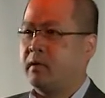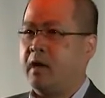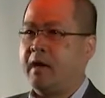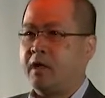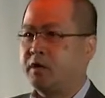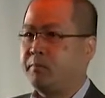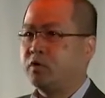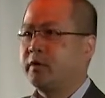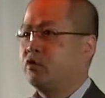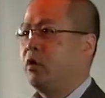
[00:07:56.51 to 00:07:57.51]
I actually
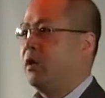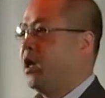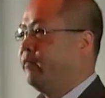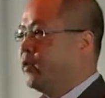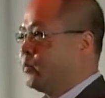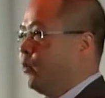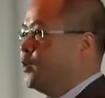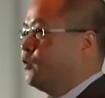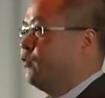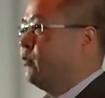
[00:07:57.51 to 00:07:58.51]
personally draw a lot of
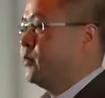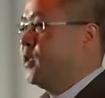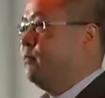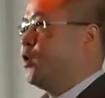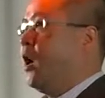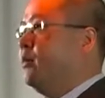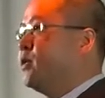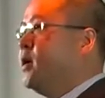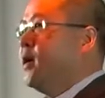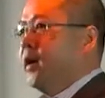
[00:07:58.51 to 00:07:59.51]
inspiration from Steve
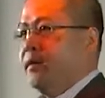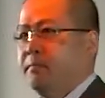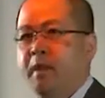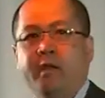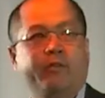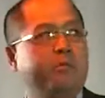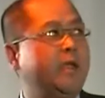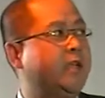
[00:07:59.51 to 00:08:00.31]
Jobs. And many of you may